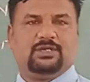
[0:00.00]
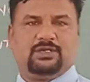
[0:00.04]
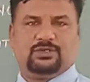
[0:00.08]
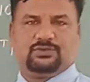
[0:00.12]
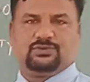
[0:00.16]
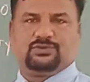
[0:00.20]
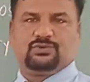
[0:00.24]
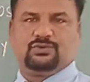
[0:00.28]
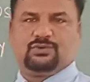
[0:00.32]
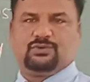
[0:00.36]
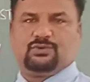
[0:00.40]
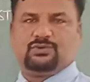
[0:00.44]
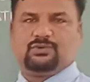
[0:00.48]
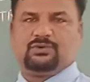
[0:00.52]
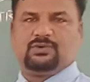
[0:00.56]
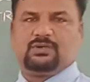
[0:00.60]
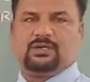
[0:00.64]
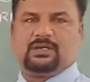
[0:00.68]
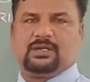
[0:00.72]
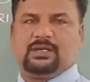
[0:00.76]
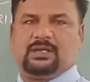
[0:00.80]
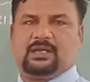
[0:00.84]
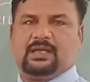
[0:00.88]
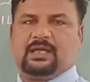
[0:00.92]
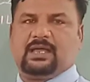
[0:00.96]
So,
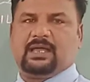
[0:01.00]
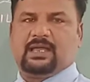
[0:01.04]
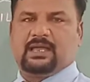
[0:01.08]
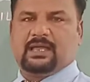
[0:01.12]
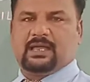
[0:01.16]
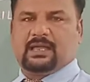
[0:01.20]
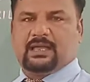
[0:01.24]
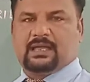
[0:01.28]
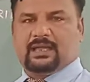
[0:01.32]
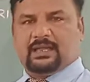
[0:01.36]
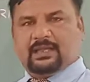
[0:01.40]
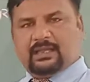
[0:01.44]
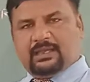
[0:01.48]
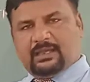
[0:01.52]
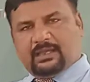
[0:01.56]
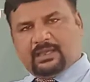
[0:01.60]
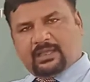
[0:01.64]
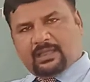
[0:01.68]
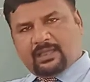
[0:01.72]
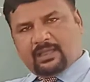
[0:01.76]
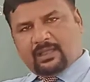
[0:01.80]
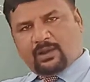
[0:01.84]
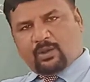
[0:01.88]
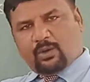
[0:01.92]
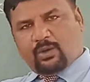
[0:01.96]

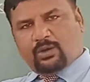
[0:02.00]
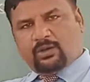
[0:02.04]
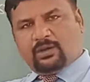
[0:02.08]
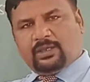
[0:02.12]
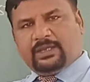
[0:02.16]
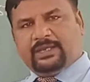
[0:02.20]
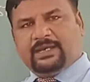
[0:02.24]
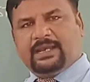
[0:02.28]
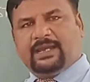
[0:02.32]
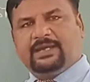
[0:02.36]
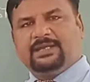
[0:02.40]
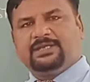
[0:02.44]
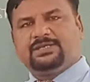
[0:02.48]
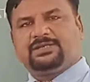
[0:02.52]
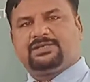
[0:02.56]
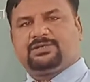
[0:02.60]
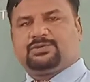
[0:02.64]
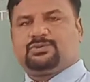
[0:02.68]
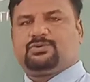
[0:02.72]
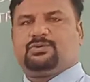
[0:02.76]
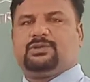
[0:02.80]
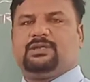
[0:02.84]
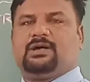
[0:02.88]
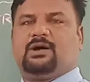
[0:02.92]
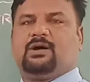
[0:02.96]
in addition
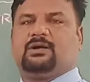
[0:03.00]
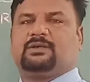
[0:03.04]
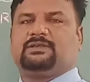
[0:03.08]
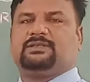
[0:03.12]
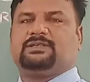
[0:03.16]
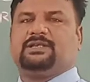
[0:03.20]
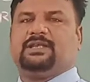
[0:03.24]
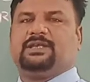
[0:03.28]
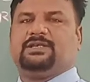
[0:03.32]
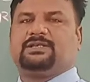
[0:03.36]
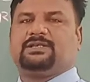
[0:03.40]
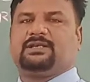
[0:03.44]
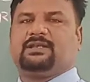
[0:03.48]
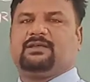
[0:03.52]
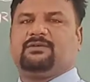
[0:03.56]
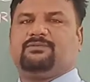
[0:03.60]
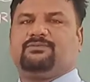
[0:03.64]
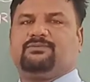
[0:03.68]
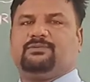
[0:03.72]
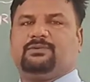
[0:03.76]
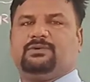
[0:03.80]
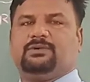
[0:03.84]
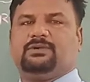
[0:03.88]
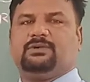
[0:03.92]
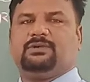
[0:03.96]
to the oxidation of
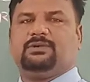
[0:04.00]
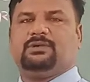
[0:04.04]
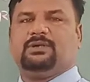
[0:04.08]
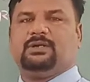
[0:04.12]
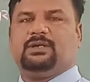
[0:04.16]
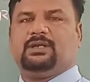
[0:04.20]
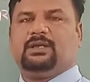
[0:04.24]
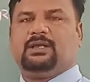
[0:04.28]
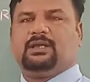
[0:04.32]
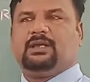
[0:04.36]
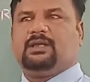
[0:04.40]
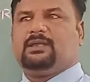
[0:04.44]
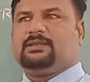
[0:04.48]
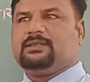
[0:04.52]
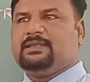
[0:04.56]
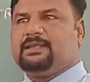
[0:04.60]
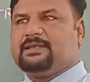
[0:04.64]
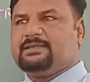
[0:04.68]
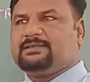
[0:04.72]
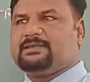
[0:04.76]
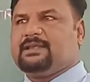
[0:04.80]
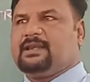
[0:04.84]
food, there is a